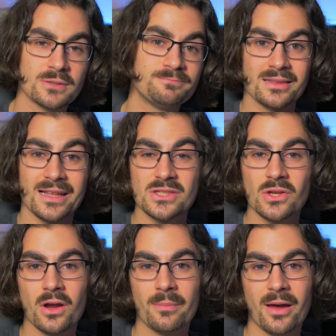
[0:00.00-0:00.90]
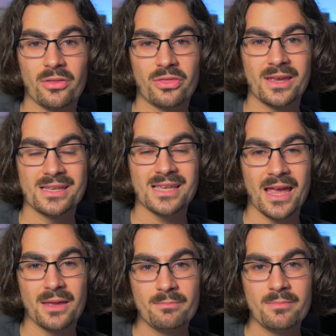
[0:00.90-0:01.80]
Let's talk about things I
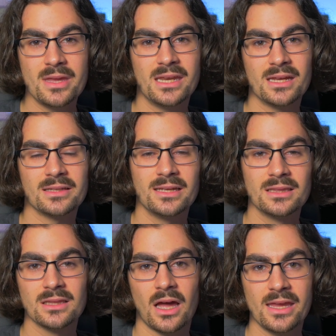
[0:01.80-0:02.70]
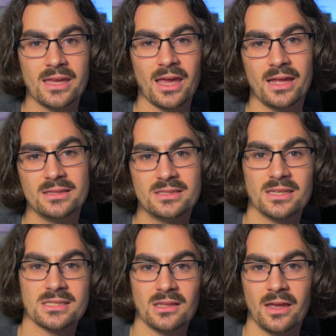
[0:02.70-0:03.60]
immediately like and
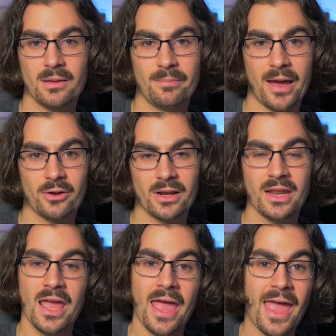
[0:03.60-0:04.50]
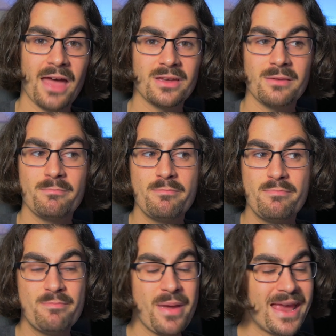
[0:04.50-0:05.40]
dislike about it, having
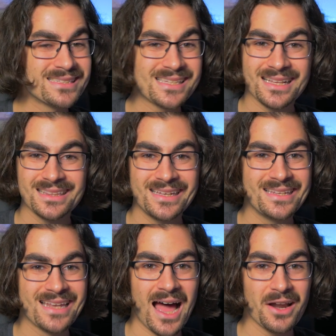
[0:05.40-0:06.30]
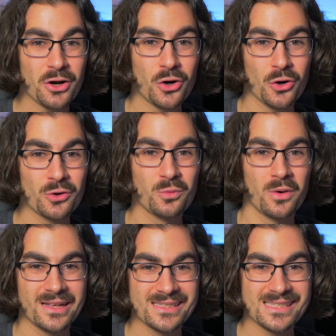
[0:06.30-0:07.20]
basically not heard
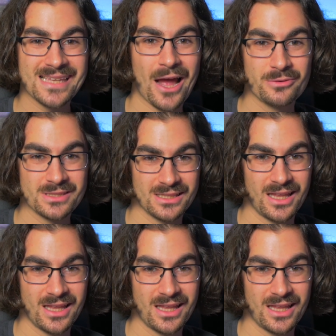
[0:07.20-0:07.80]
what it sounds